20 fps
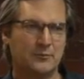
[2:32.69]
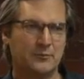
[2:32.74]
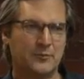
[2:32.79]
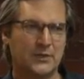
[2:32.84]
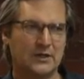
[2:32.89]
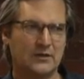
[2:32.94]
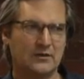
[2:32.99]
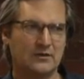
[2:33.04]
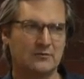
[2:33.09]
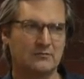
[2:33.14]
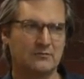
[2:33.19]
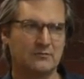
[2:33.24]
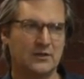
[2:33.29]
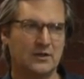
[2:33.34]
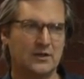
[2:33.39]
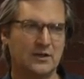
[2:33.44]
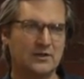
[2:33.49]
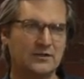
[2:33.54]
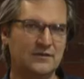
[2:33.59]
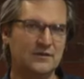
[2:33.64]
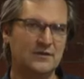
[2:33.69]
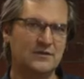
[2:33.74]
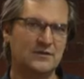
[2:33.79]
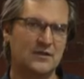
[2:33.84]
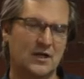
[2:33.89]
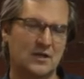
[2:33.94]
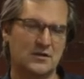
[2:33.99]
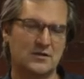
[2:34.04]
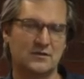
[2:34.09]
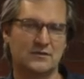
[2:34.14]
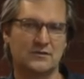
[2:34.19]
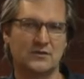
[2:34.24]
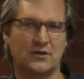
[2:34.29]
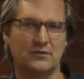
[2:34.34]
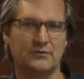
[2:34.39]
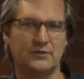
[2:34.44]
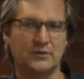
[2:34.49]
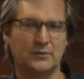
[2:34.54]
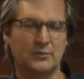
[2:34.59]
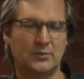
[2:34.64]
But is this actually
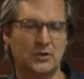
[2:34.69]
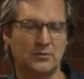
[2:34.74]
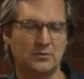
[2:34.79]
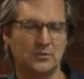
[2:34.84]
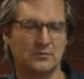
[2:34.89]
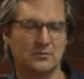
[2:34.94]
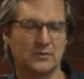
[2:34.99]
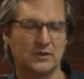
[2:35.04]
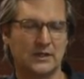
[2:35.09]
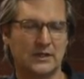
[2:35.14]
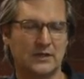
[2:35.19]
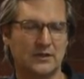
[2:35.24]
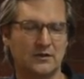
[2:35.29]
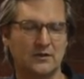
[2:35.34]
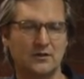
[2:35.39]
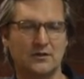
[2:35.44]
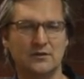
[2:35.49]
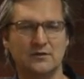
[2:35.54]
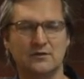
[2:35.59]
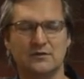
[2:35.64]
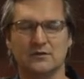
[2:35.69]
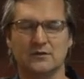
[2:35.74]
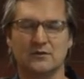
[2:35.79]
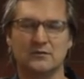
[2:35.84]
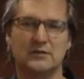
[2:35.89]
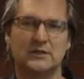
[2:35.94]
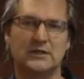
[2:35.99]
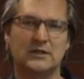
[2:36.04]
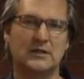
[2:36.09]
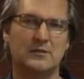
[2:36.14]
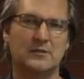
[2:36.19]
solving the problem? And I don't think so.